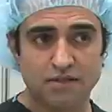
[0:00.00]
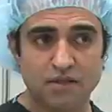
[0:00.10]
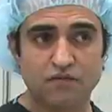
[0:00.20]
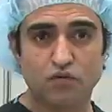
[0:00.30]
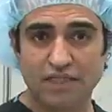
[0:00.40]

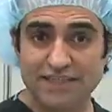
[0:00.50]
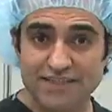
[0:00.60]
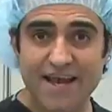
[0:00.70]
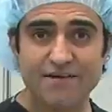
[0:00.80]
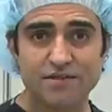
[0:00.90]
Therefore, the
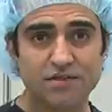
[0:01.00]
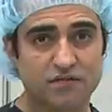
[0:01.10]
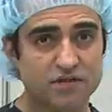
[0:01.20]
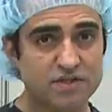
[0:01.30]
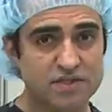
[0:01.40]
integrity
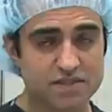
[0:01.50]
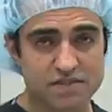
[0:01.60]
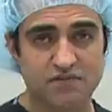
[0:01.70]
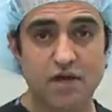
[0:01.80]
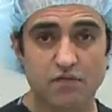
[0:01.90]
of the disc
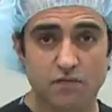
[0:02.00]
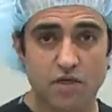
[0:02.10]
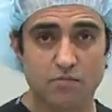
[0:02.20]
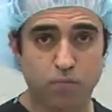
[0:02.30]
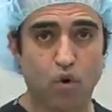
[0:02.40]
is very
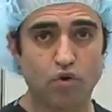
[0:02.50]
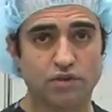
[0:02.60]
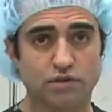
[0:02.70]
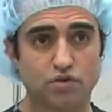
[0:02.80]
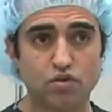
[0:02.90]

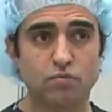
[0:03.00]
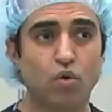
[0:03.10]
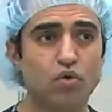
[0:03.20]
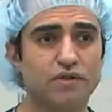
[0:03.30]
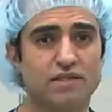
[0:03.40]
important, to a
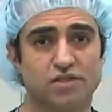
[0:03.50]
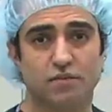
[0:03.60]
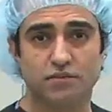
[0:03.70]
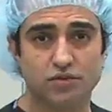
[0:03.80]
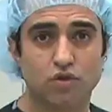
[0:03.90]
point that
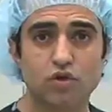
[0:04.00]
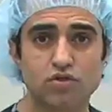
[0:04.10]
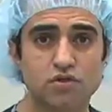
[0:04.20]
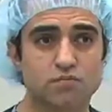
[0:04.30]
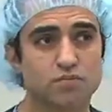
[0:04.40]
some of the
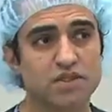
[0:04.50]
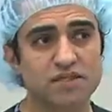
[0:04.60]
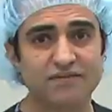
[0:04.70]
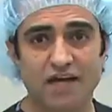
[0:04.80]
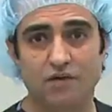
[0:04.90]
surgeons
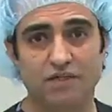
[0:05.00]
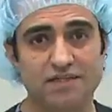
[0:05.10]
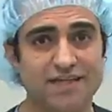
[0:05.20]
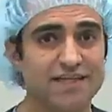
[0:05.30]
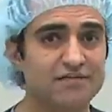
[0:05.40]
believe
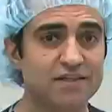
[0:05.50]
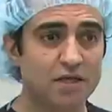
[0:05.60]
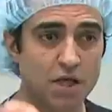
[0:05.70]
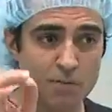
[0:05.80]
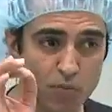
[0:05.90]
nowadays that
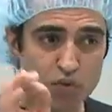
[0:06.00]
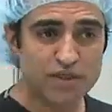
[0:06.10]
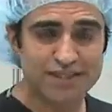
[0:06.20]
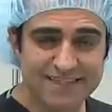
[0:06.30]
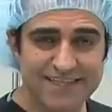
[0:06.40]
even
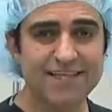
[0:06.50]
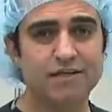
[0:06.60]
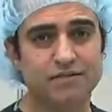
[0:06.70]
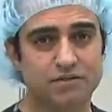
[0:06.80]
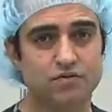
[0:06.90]
putting a
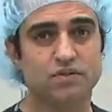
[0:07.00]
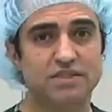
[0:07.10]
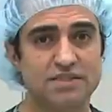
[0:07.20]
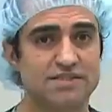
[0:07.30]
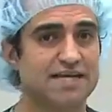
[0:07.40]
needle into a
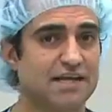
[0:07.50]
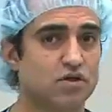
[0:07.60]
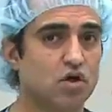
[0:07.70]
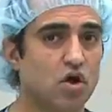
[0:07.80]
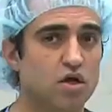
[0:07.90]
disc can
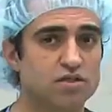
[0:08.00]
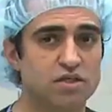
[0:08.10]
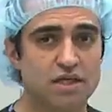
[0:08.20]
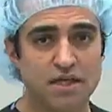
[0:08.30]
cause